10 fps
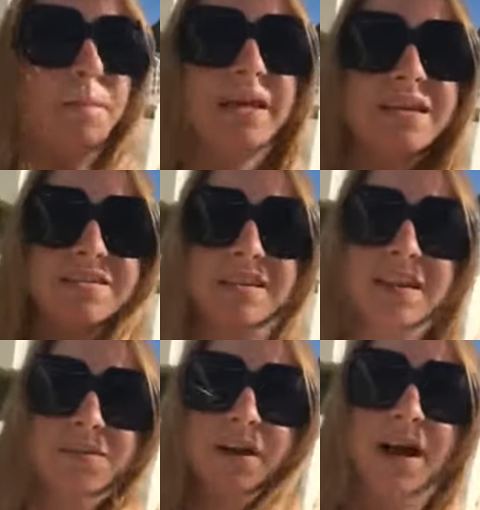amazing.
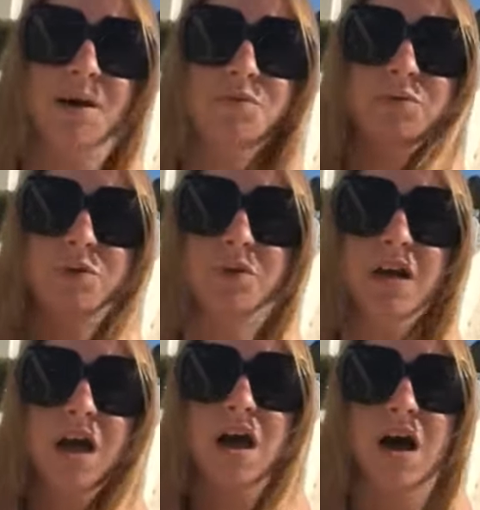They were helpful.
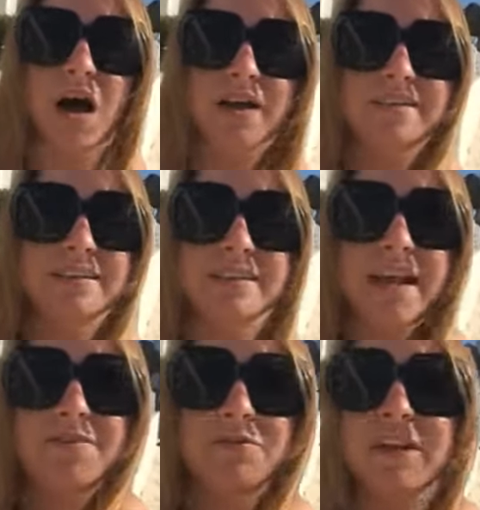They did
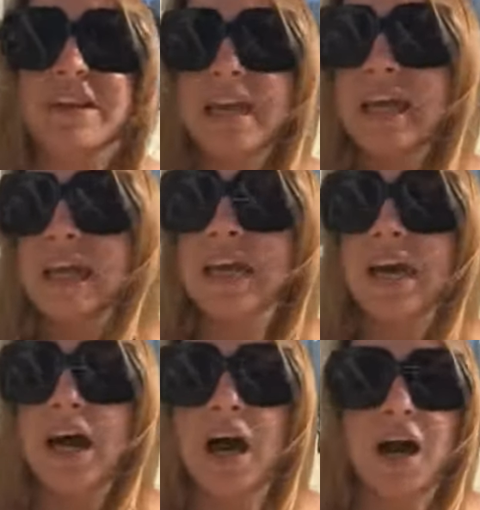everything
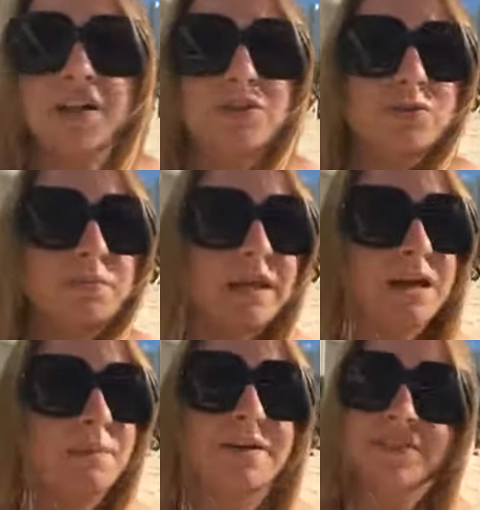to
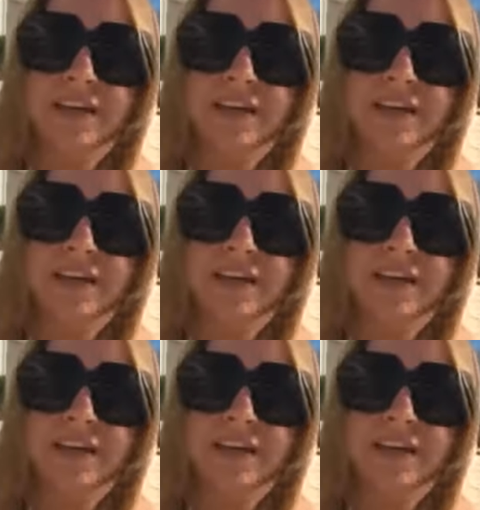make my